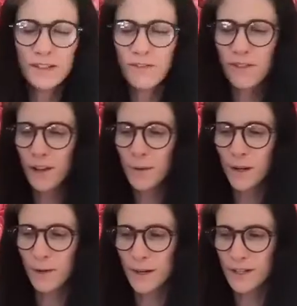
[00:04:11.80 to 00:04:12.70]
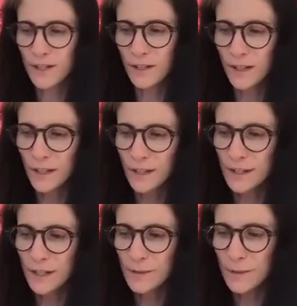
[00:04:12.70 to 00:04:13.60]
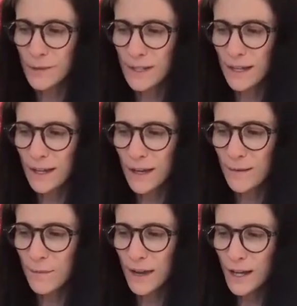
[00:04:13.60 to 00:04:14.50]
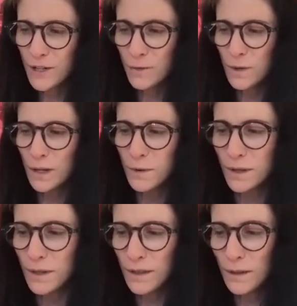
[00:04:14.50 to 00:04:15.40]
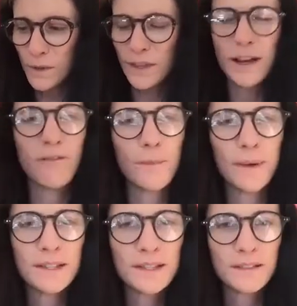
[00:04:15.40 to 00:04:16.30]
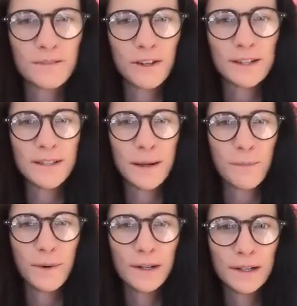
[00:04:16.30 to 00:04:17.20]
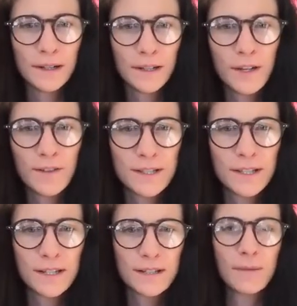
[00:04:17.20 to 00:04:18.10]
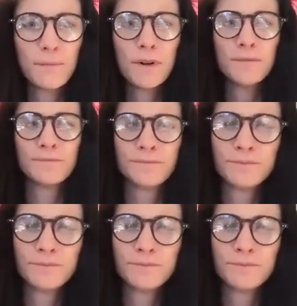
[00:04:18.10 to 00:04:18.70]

a follow-on question, listening to what you're saying, how do you work with governments, for example? Can you give us an example?